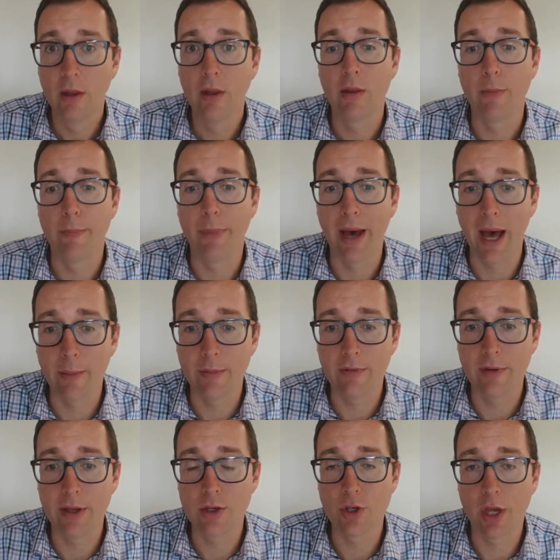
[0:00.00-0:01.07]
Department
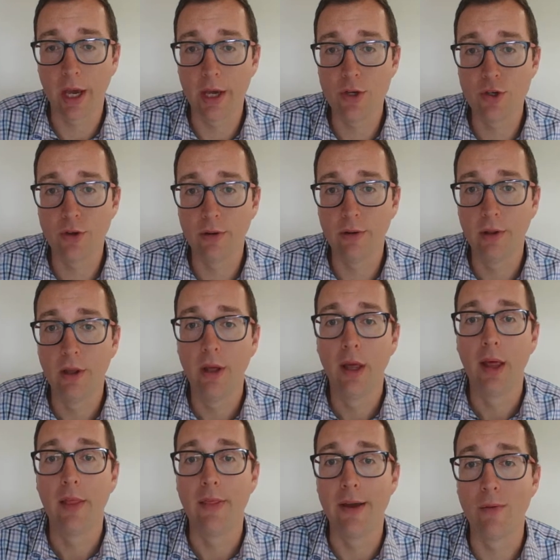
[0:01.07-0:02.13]
of Education,
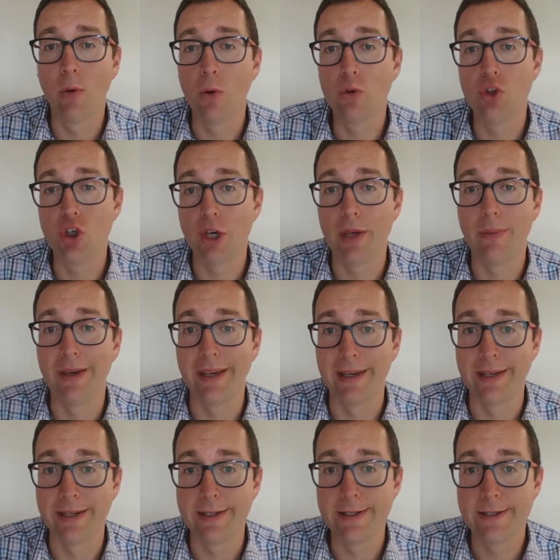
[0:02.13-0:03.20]
they're all
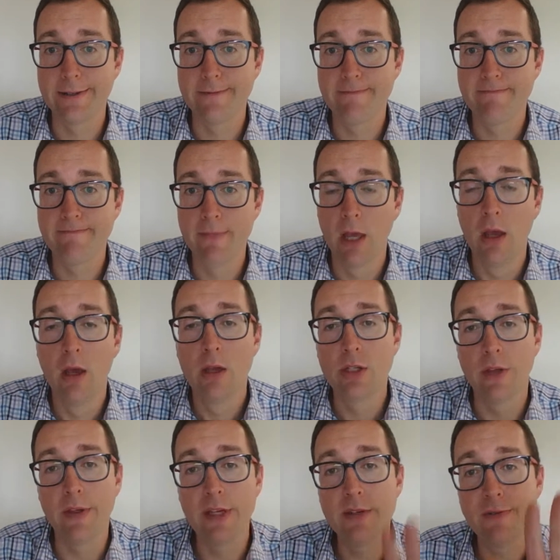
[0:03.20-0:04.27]
GBEs.
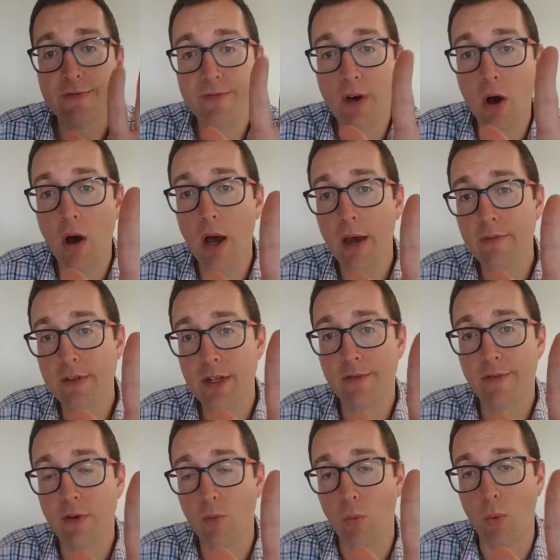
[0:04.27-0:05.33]
So these 5
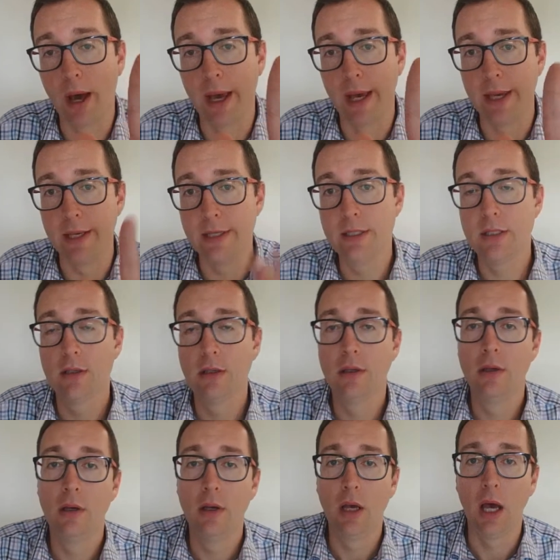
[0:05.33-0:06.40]
different ways
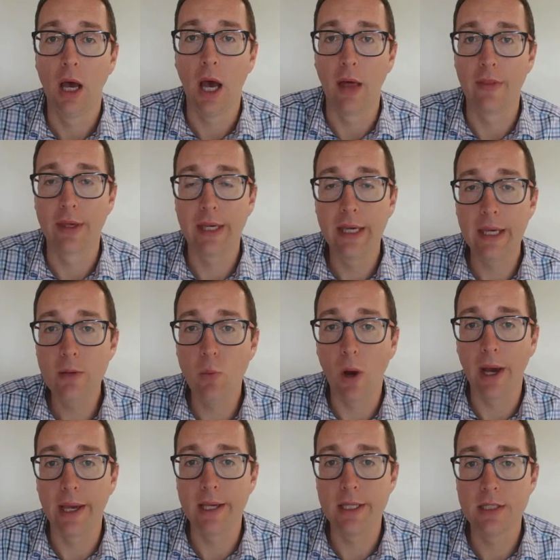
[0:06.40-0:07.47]
are the key
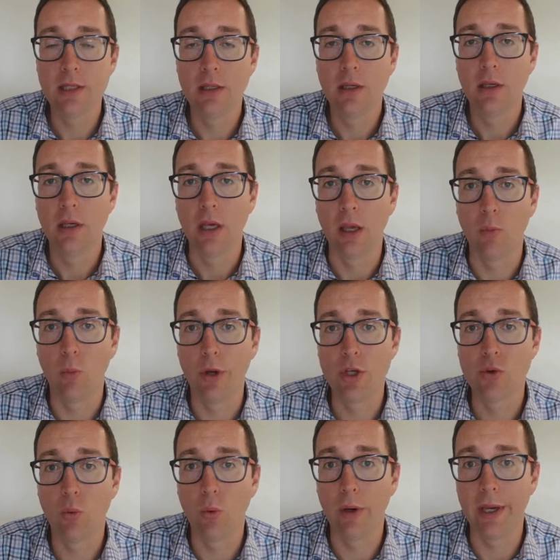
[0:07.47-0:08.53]
ways in
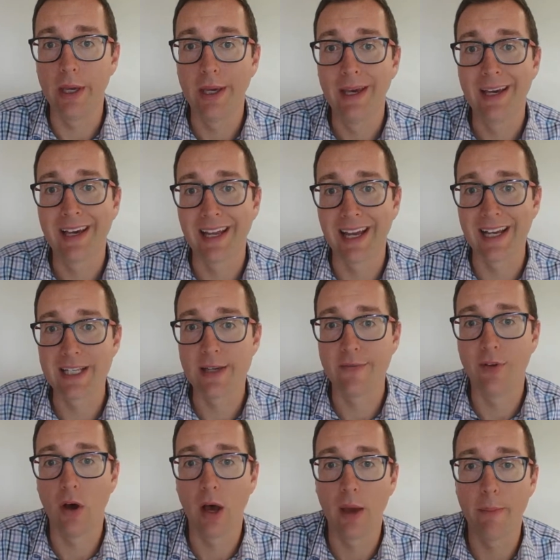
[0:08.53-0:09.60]
which we
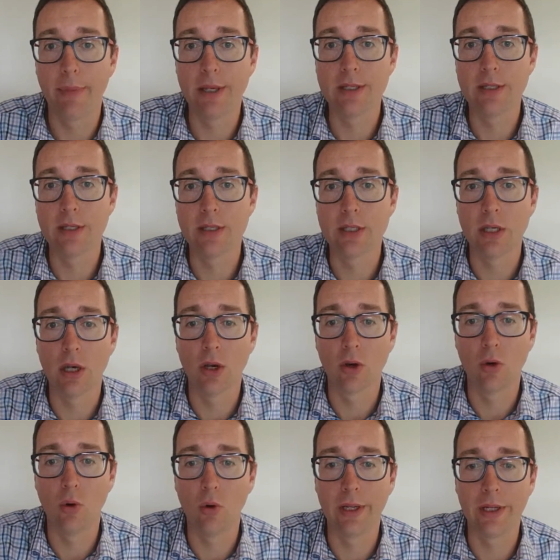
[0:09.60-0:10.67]
classify a business
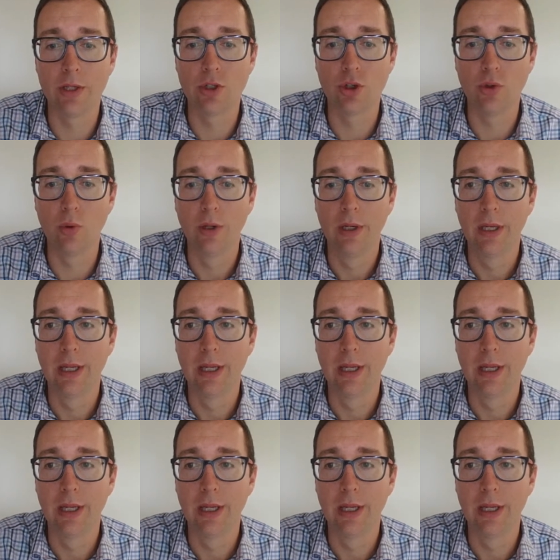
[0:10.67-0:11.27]
according to